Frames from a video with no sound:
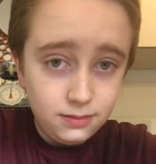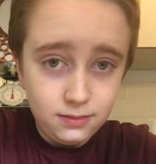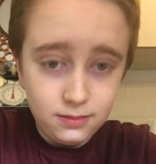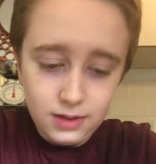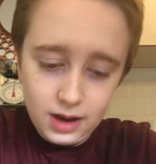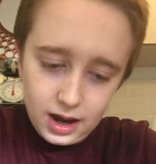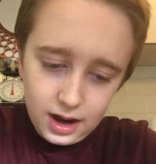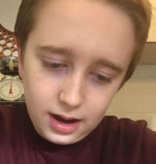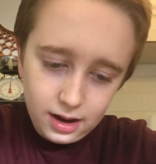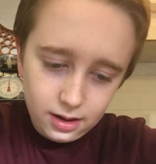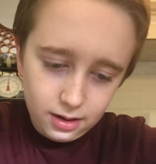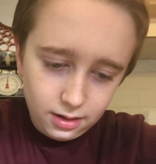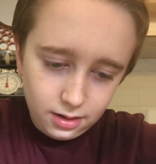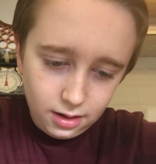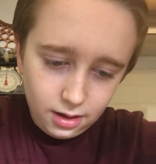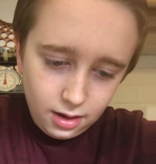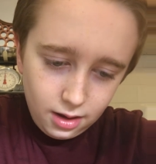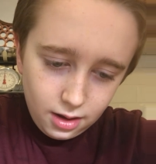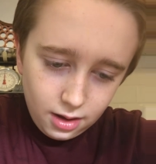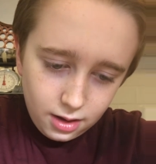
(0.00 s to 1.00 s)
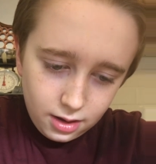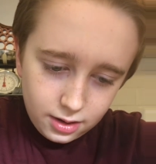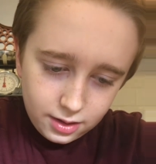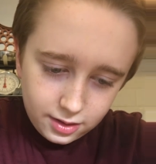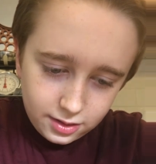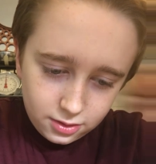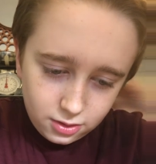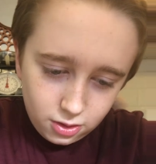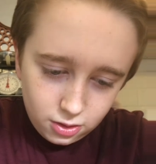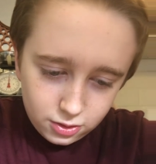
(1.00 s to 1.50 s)
aren't.
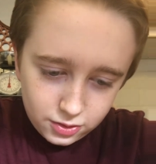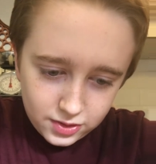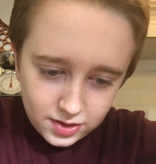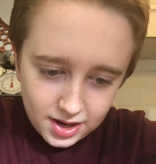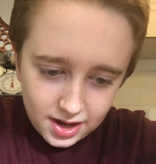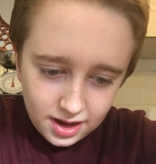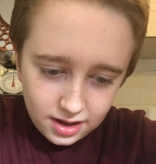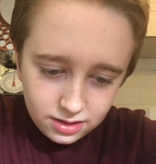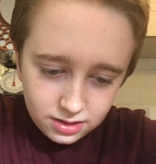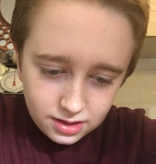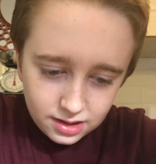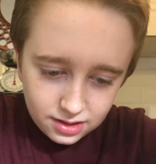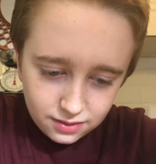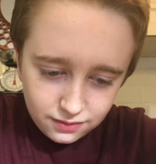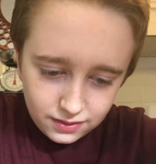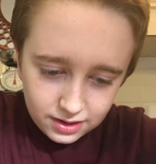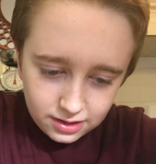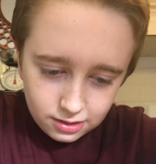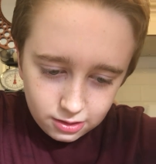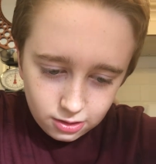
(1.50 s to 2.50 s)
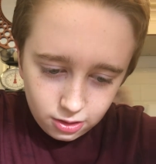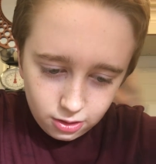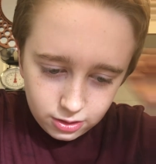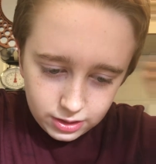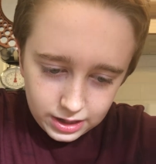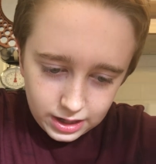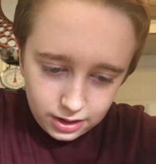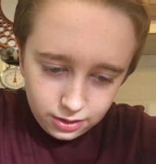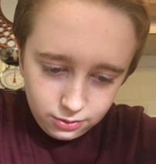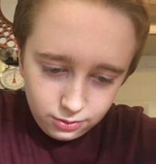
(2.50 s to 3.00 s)
So, to end this video
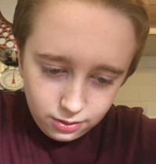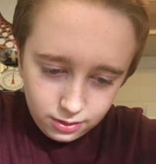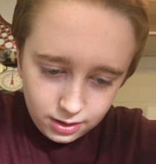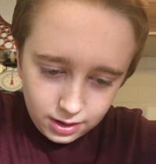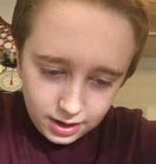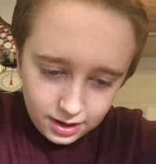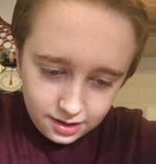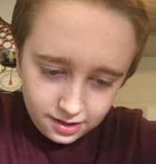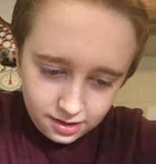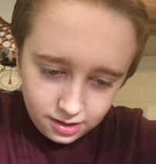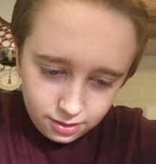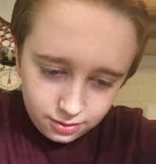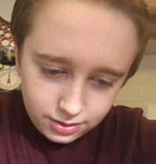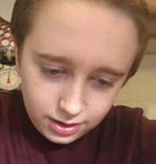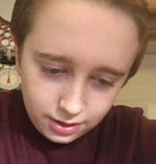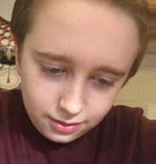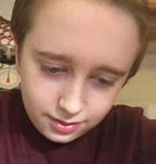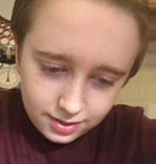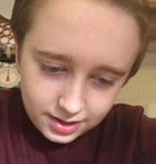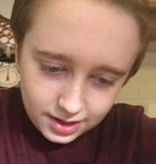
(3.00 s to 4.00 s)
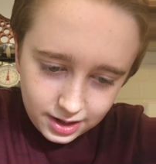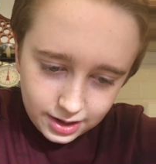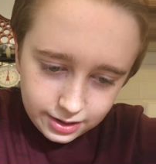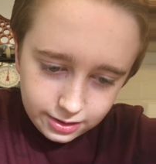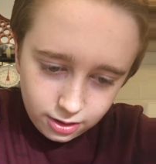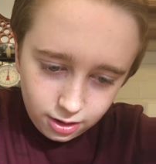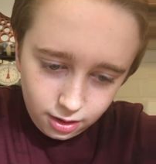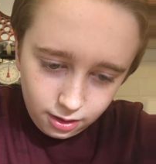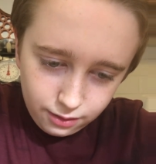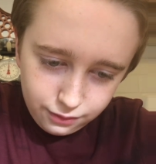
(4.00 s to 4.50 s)
now, I shall now sign
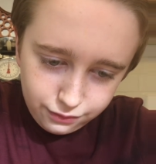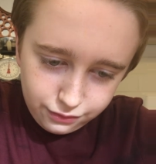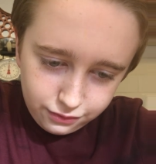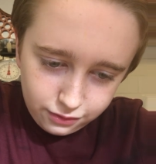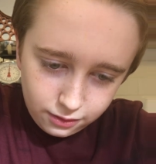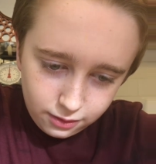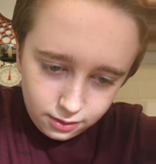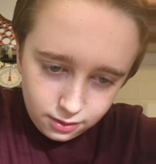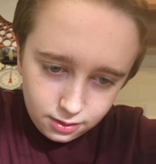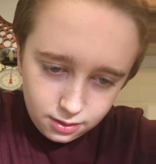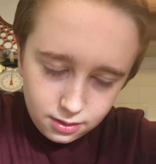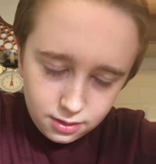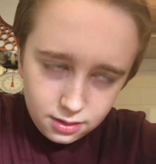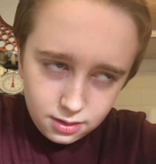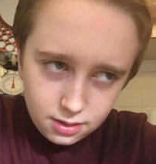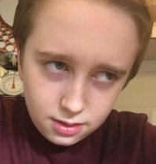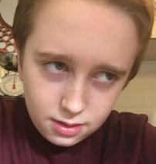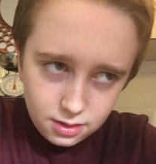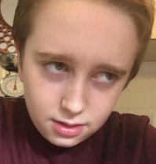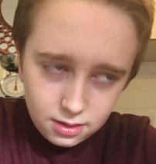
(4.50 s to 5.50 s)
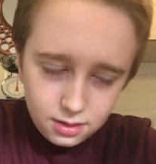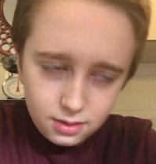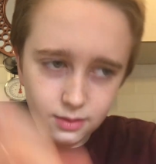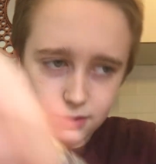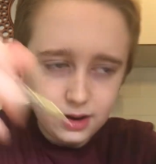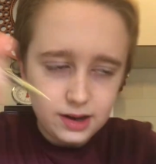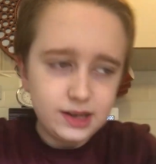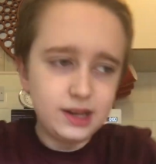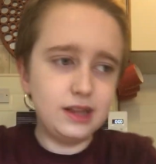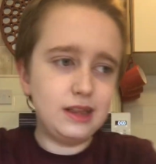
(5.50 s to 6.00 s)
off. Oh,
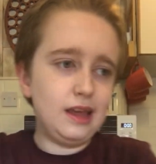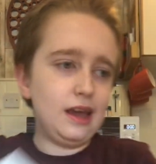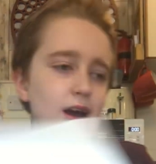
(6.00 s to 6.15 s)
I did the